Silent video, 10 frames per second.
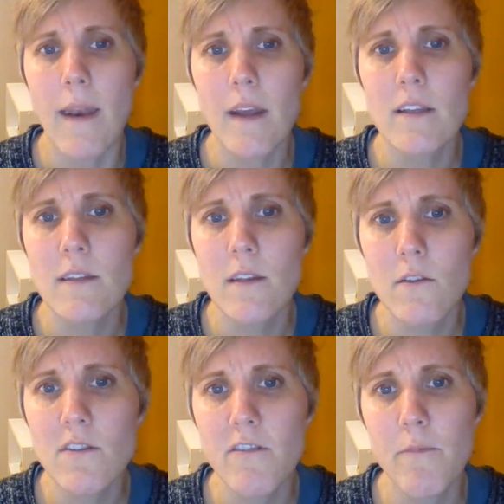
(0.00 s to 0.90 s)
an
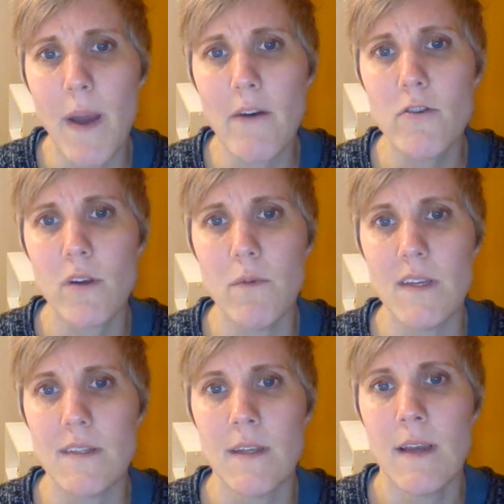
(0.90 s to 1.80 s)
exclusive boundary
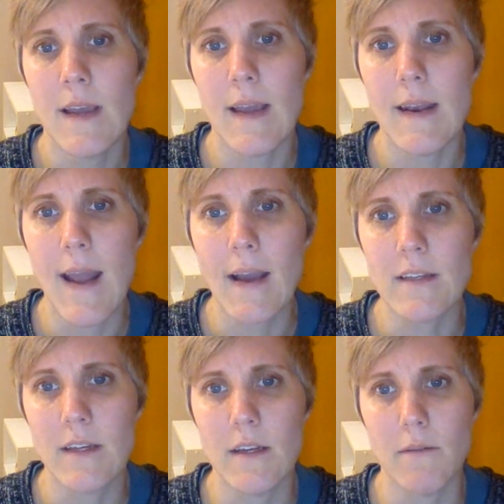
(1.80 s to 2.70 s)
was
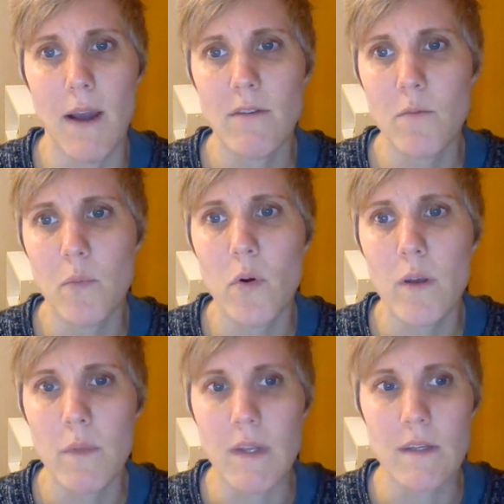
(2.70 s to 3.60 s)
enacted around
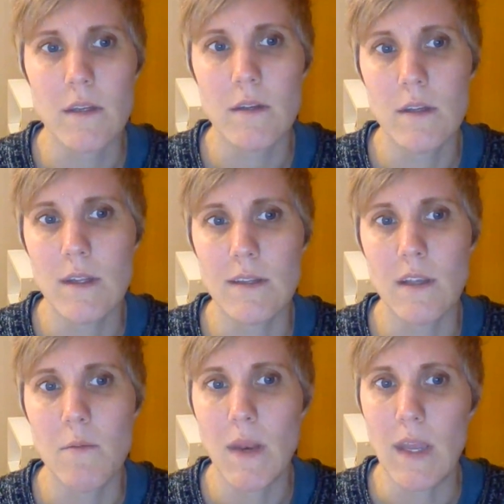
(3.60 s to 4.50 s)
appointment to this
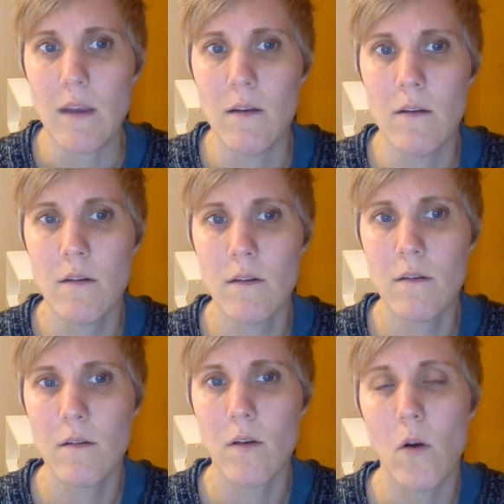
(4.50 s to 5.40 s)
committee.
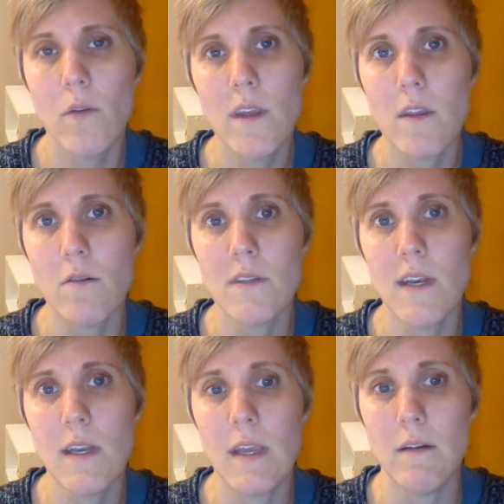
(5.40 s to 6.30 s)
Only those in
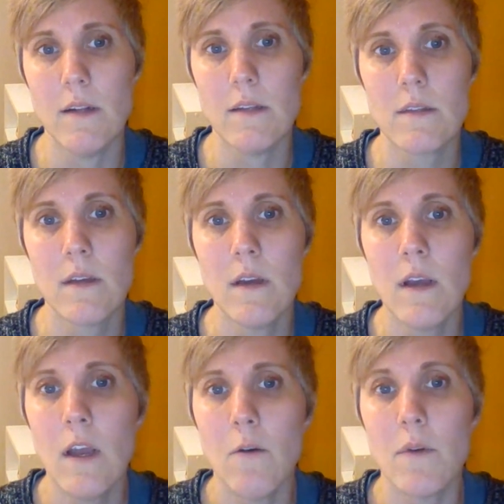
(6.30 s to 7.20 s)
adherence
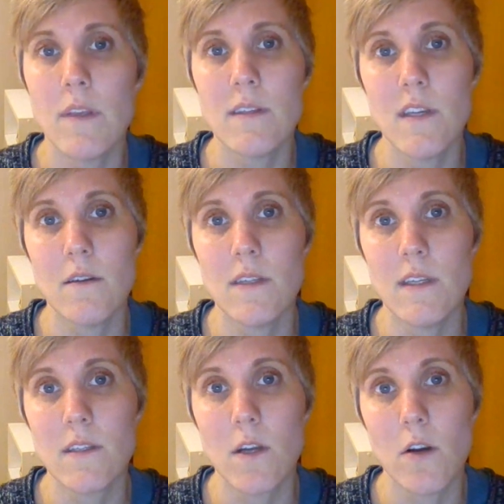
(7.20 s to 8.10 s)
with the
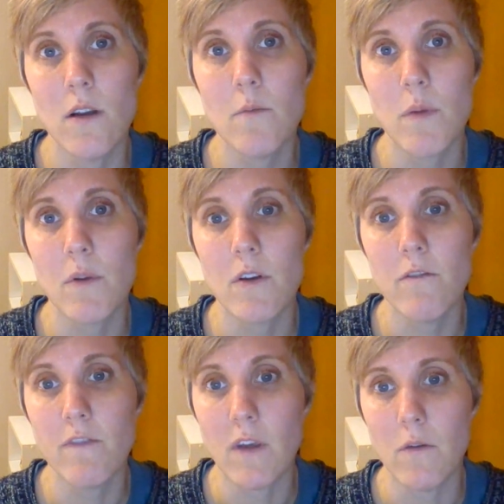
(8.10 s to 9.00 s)
CRC's current biblical
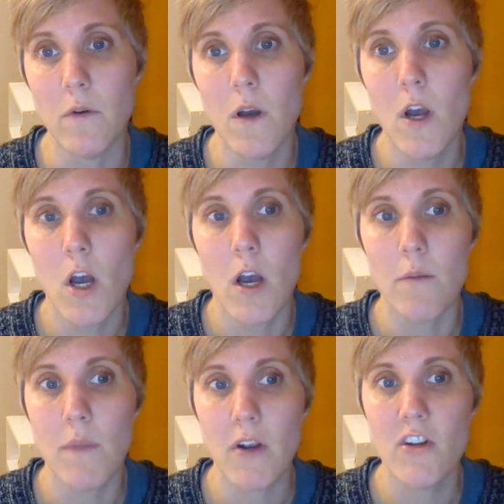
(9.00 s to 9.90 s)
view
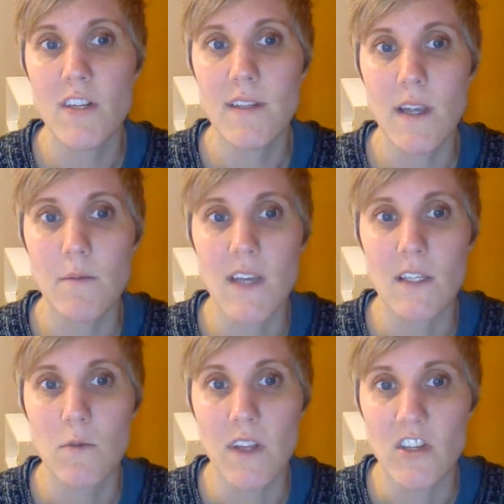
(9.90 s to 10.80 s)
on marriage and
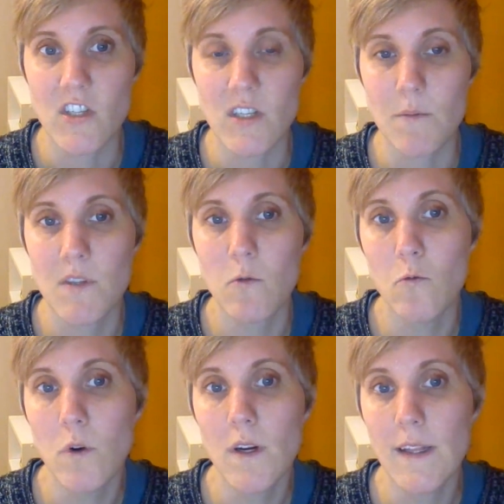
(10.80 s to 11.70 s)
same-sex relationships
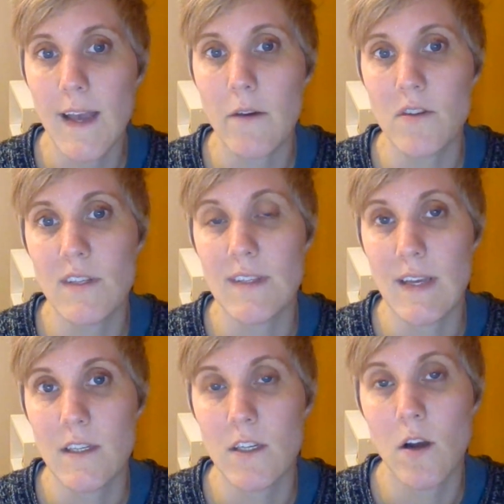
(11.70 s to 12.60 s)
were allowed to
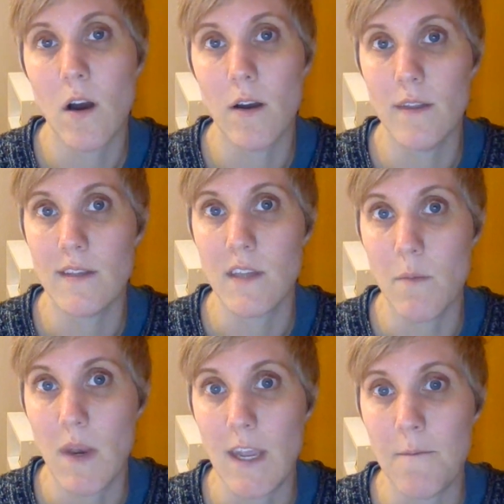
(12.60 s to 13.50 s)
sit on this
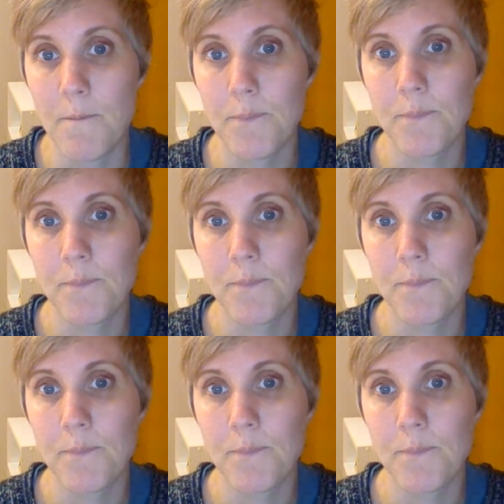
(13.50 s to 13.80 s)
committee.